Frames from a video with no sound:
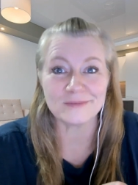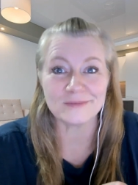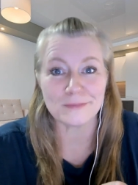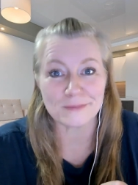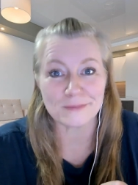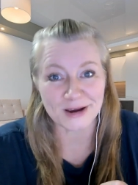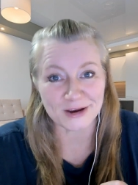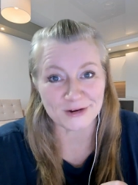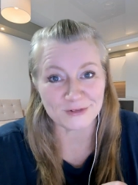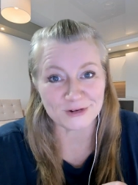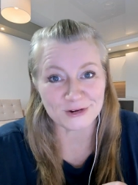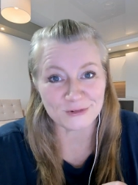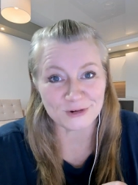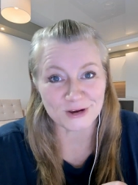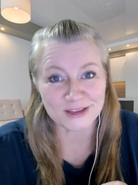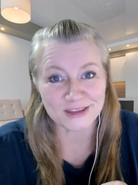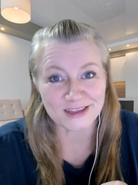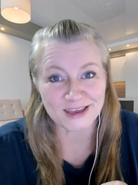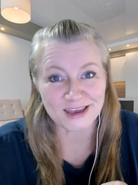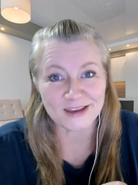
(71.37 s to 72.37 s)
Might
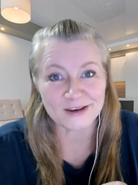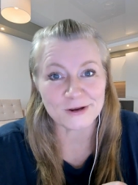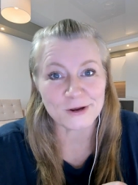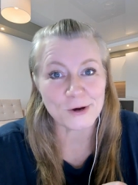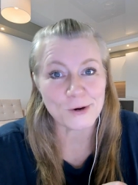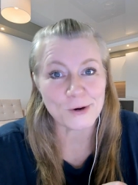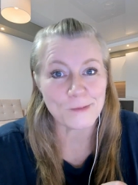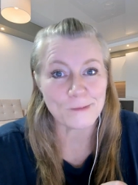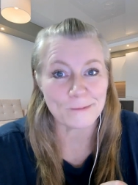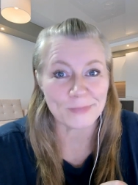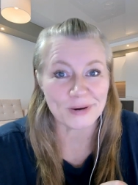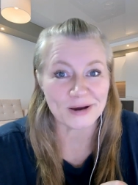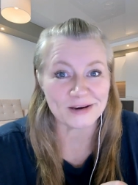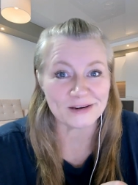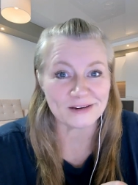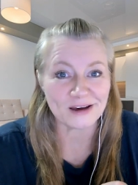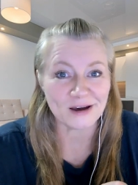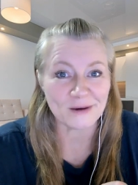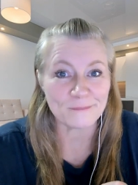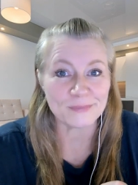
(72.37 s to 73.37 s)
regret that,
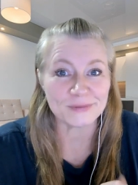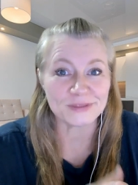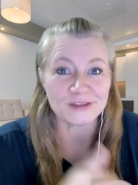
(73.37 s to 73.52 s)
might not.